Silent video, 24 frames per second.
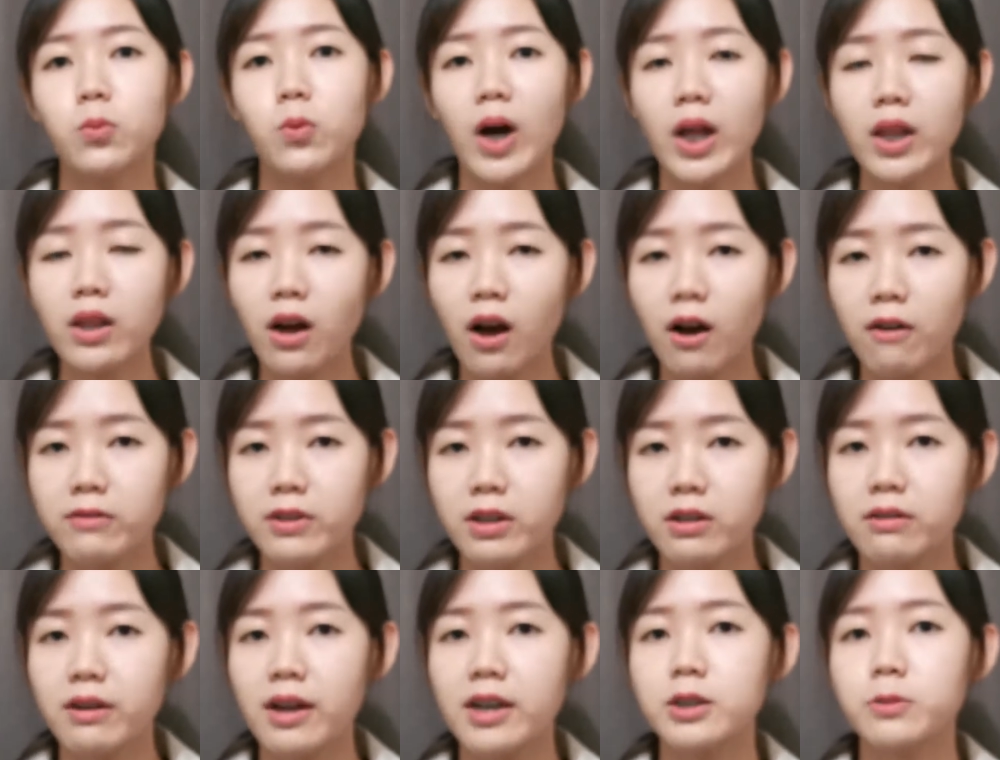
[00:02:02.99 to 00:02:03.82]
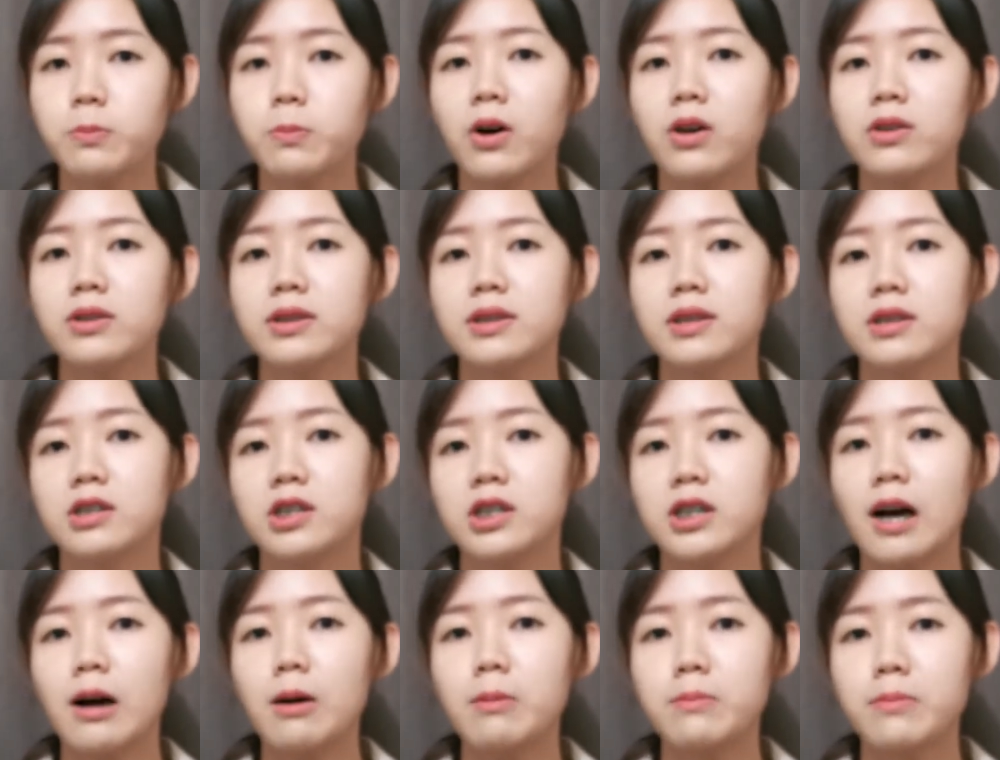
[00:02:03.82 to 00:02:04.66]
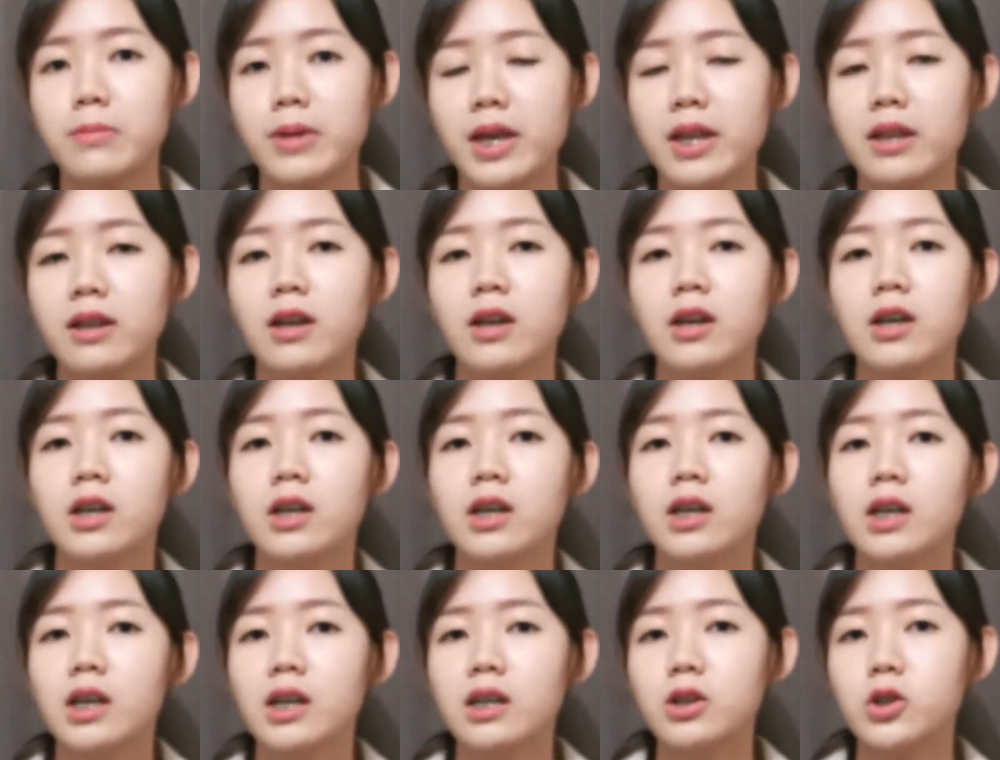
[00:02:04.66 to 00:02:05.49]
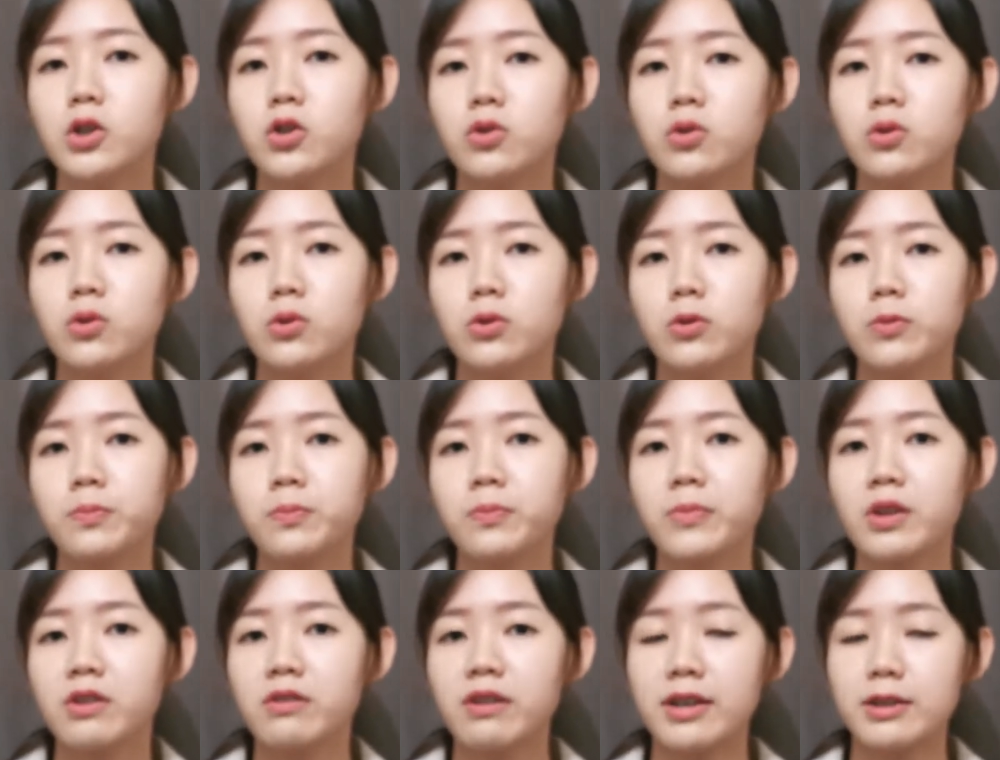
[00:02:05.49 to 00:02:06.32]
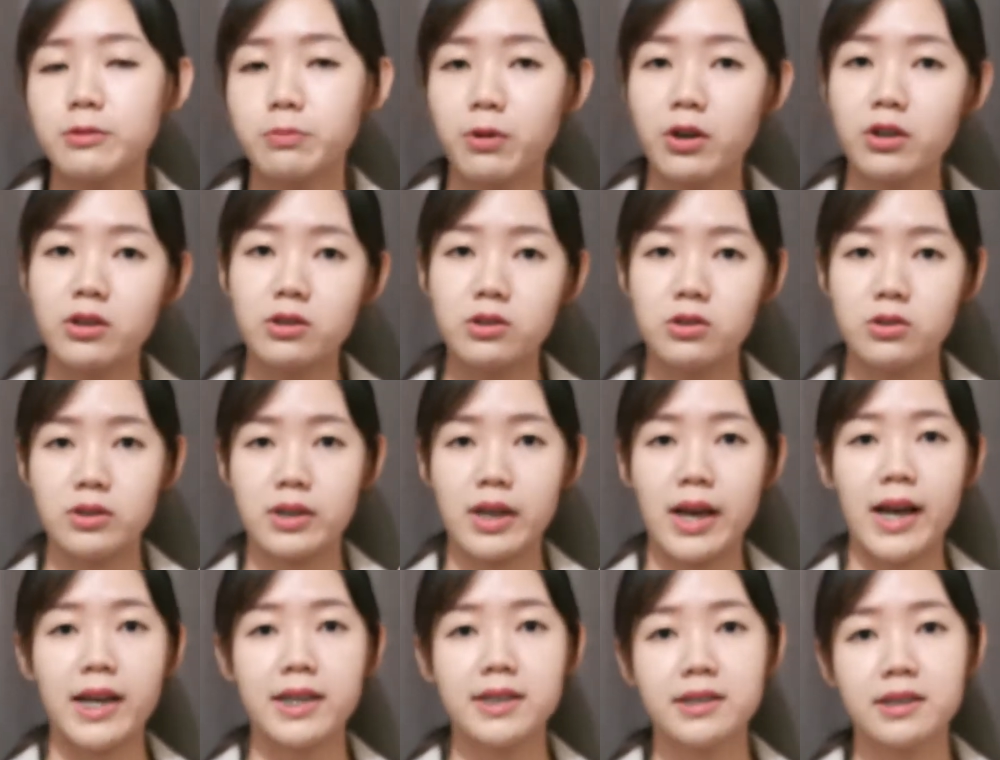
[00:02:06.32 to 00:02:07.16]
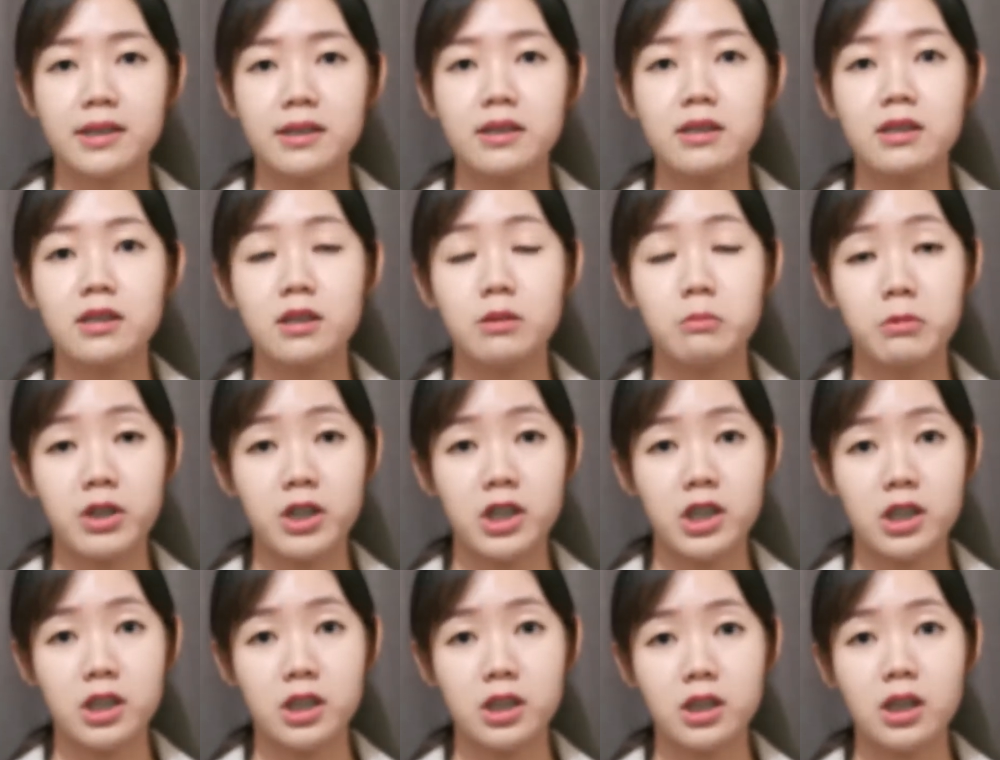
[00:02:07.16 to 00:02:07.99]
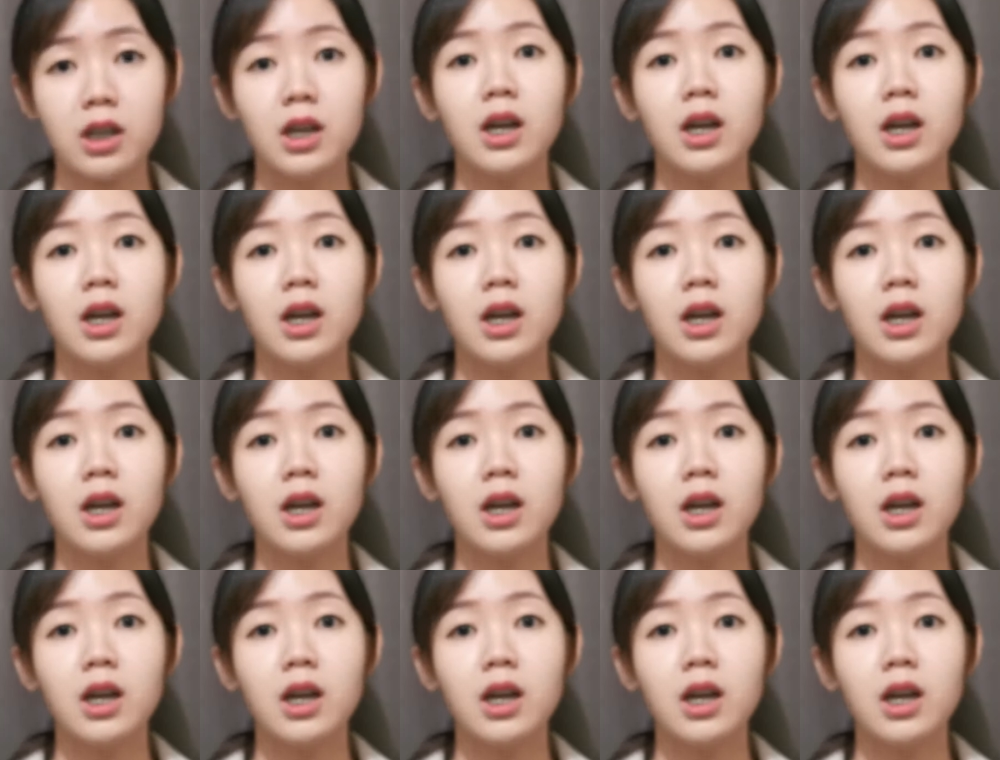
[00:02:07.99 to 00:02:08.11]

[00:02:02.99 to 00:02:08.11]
one of the response the child made to respond to the external stimulation,